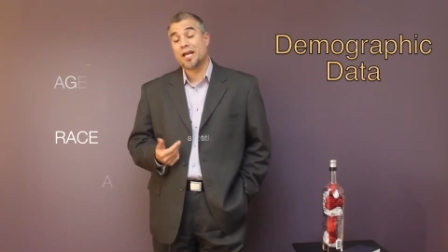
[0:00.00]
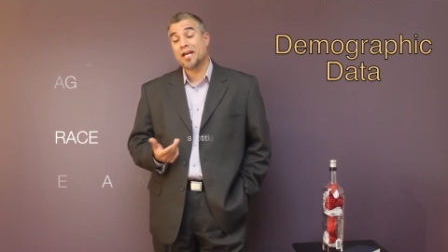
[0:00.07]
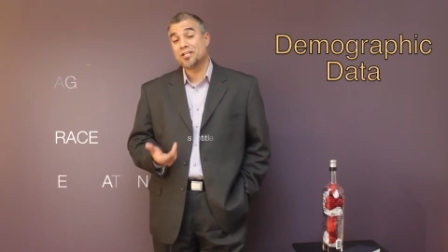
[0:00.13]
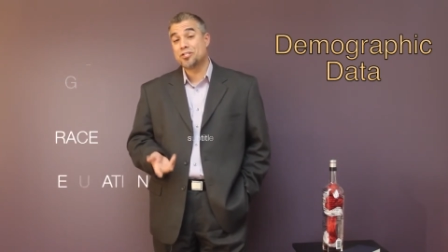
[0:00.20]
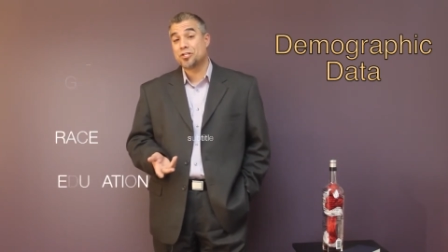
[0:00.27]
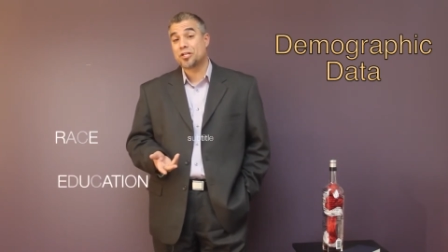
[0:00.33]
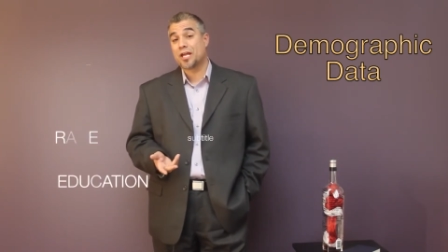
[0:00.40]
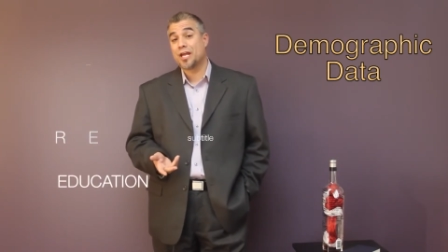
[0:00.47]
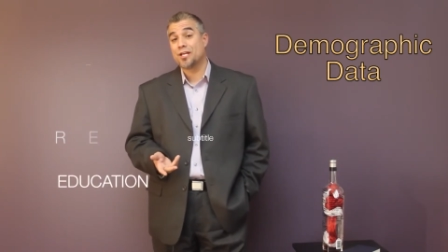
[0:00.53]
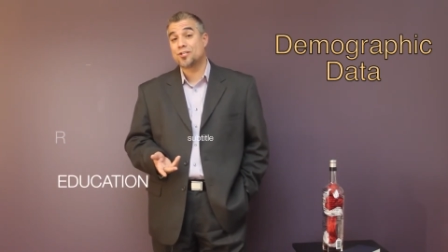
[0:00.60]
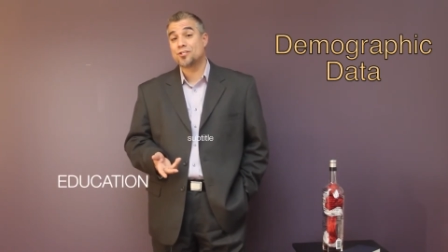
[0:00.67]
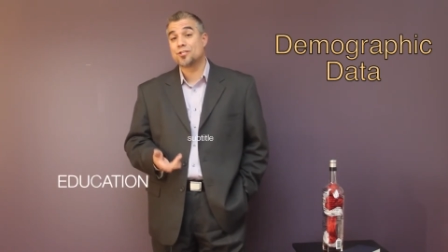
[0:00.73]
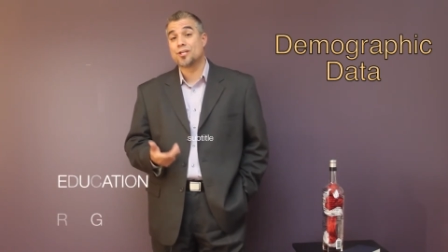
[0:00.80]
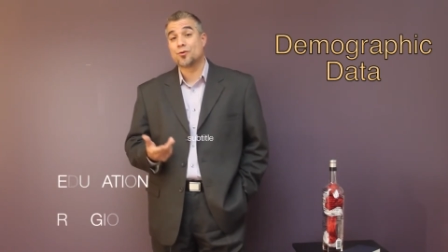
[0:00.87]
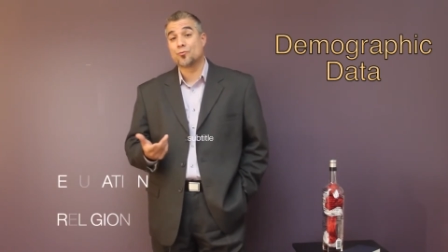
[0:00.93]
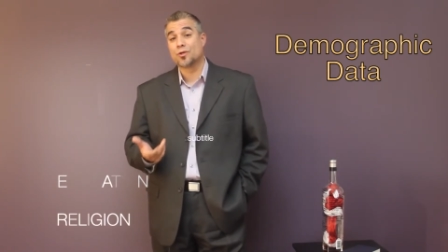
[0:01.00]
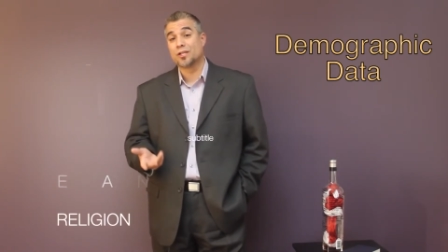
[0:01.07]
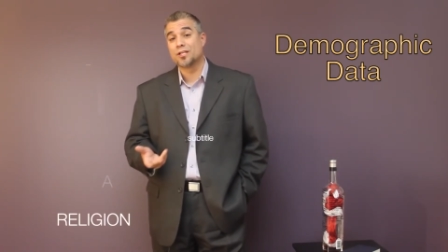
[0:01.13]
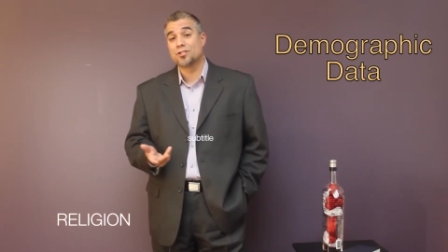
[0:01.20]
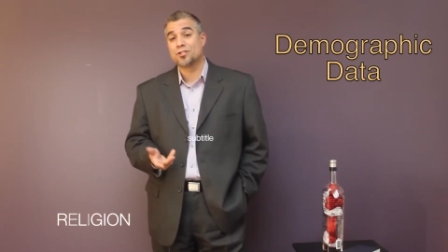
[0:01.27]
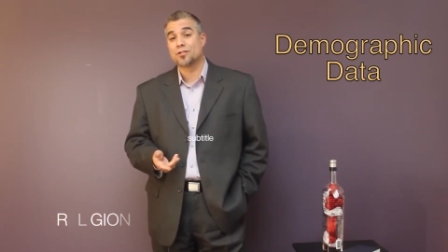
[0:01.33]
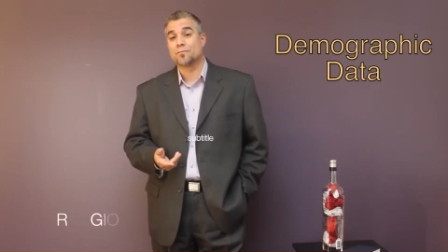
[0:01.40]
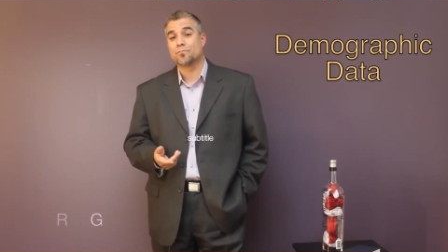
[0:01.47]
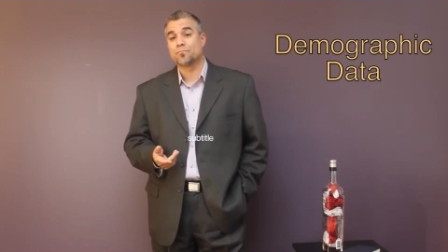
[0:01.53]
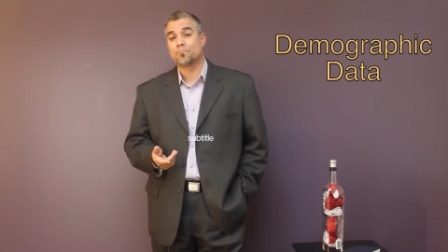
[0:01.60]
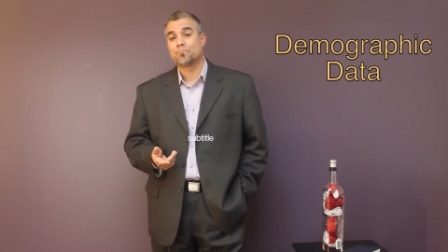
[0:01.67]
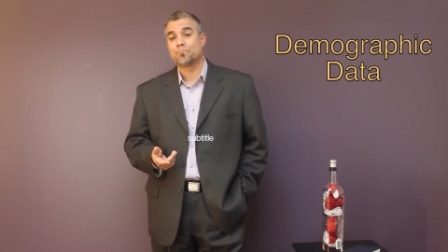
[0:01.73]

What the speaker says: education, and religion.